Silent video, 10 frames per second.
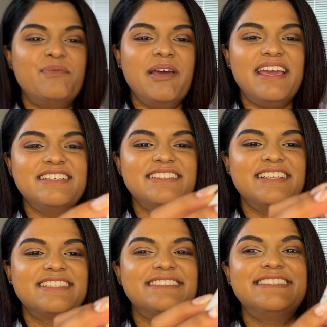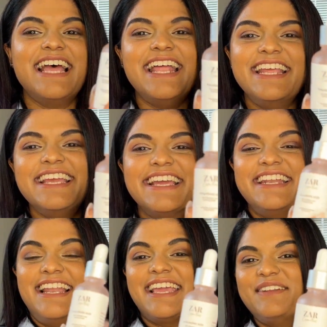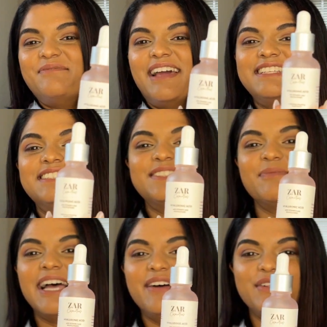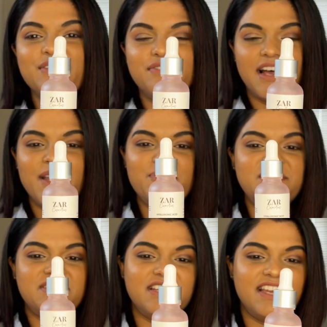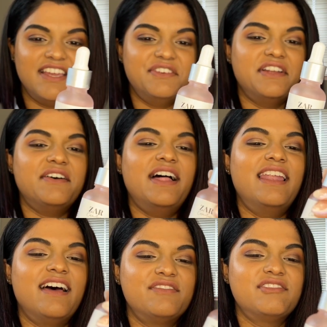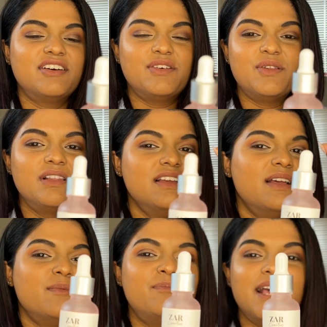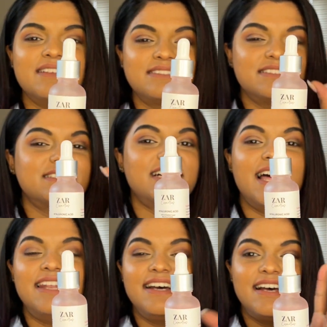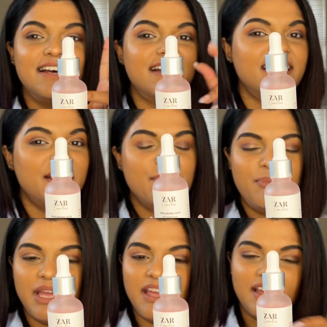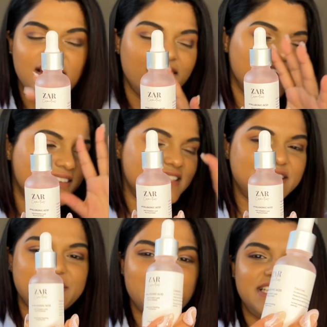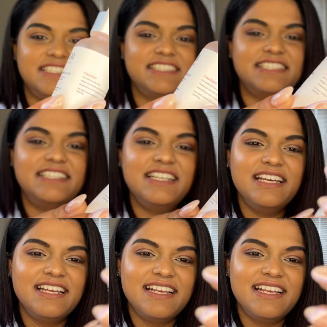packaging is stunning and like it matches my whole vibe today. You know, I love the whole pastel color pink situation.